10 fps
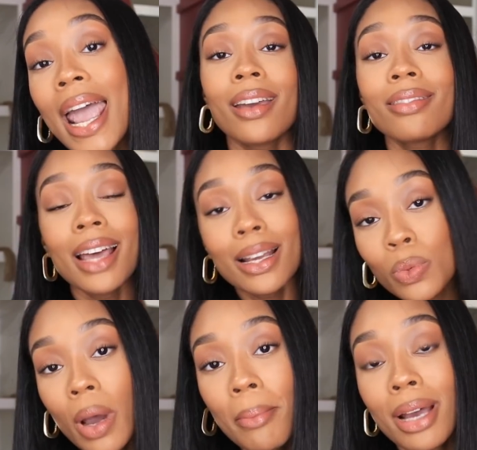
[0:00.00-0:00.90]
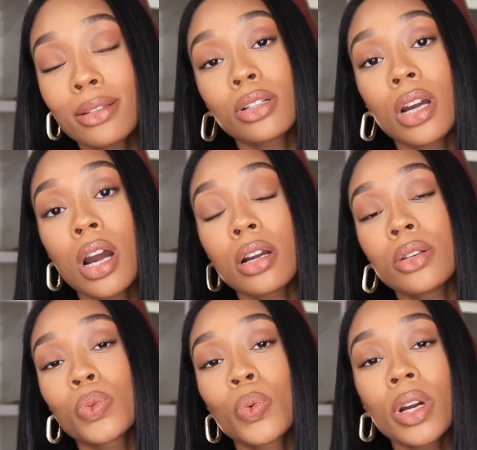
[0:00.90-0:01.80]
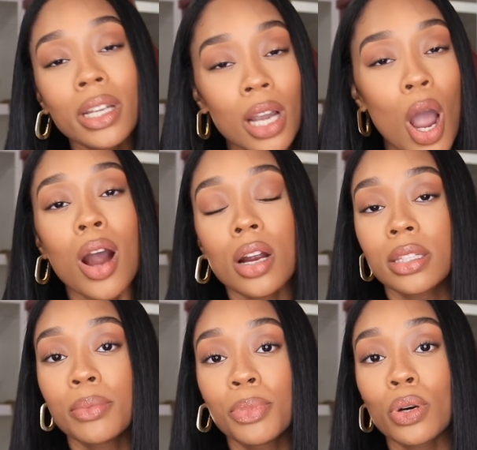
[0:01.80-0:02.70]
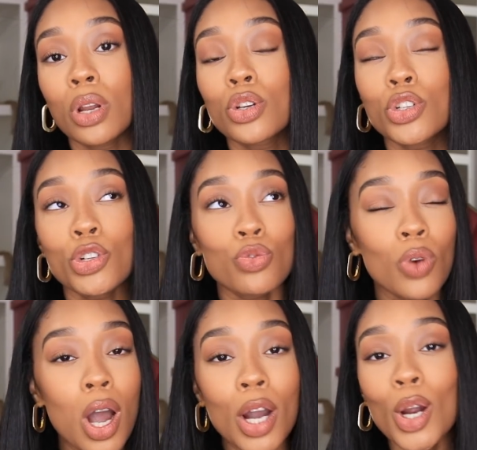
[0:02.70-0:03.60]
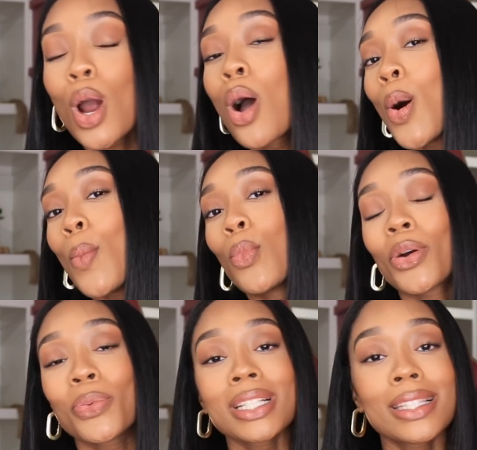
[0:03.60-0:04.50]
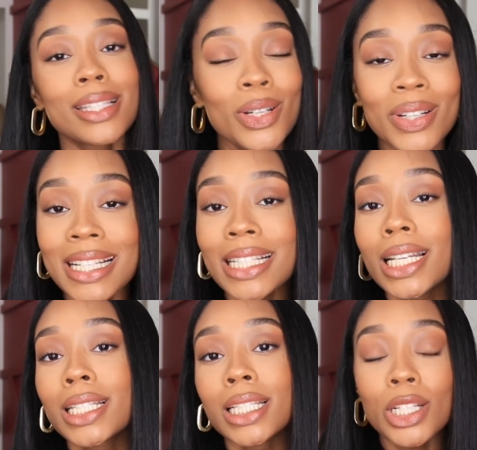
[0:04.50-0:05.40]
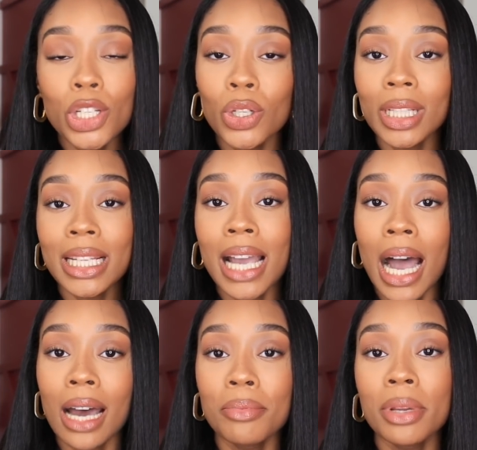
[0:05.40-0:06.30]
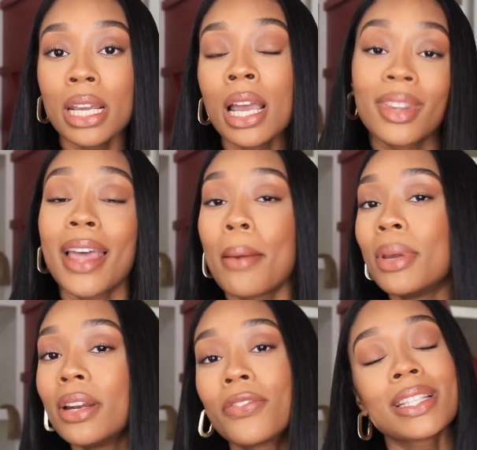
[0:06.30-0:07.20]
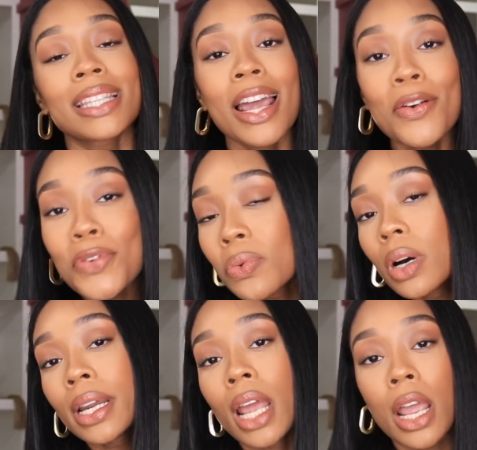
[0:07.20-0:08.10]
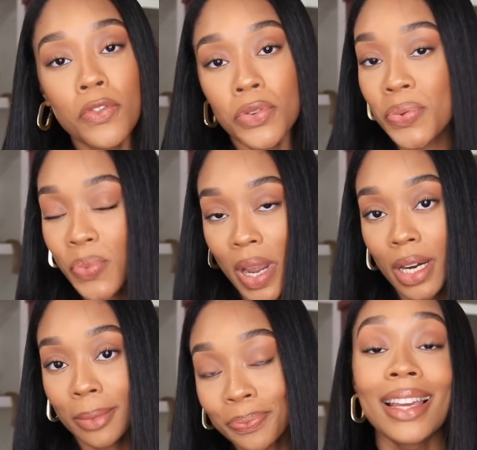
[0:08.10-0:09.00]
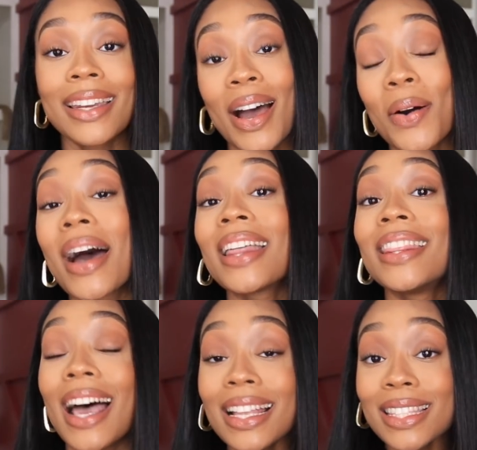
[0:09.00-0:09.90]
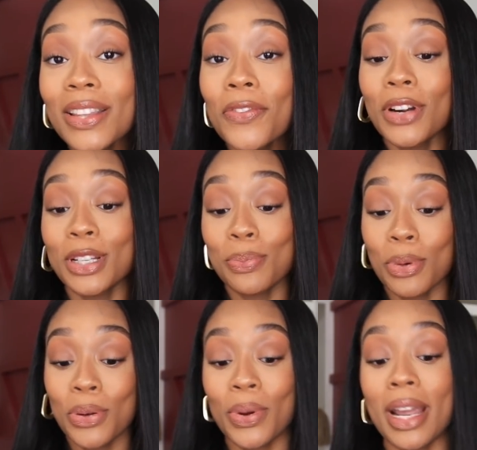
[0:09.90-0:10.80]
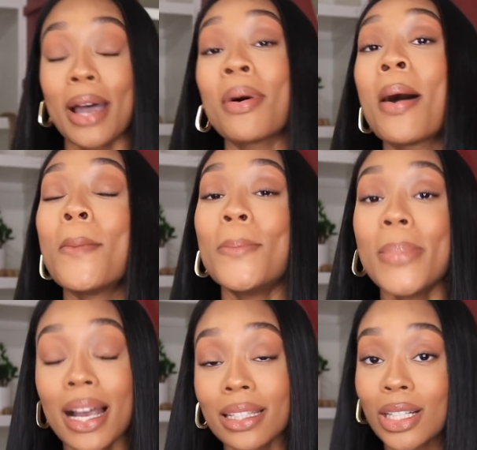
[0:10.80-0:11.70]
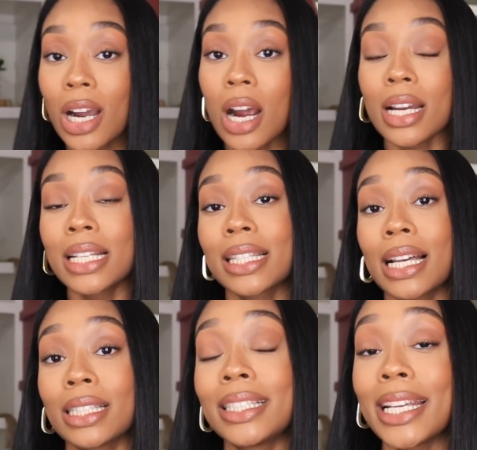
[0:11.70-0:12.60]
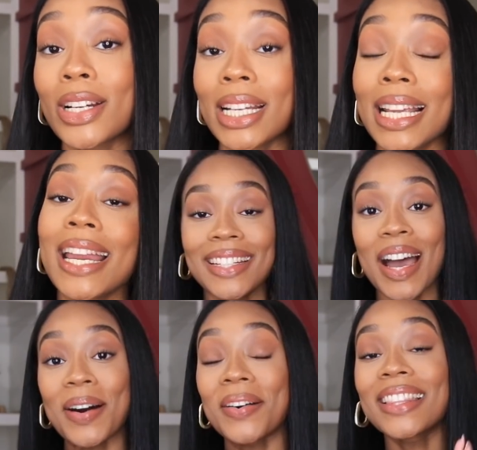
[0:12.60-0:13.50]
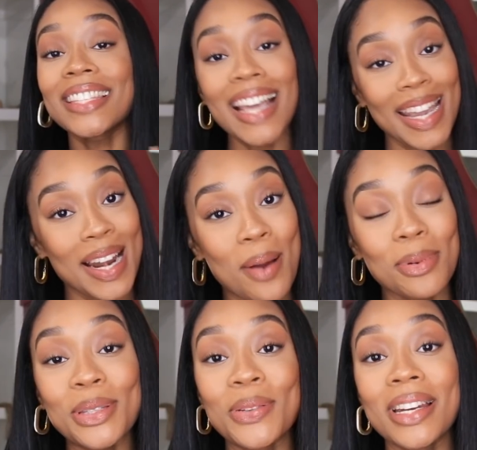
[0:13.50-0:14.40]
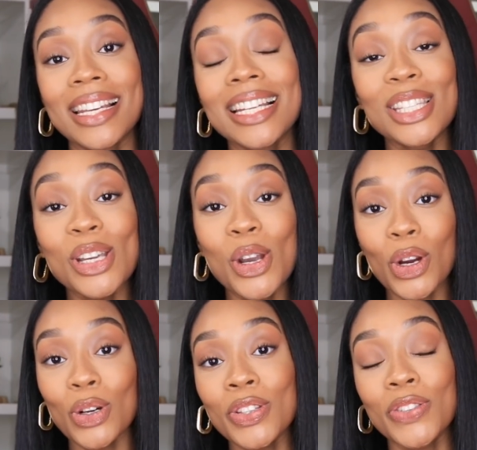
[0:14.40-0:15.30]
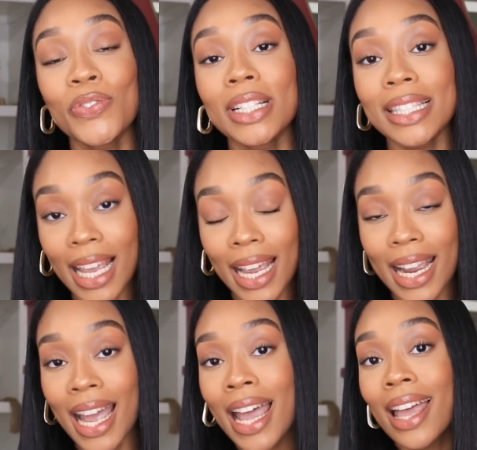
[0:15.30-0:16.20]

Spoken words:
And that's why MasterCard is working hard to build a stronger, more resilient digital economy that benefits everyone everywhere. Now, that's the first program, MasterCard in Solidarity. Now, the second opportunity is Girls for Tech.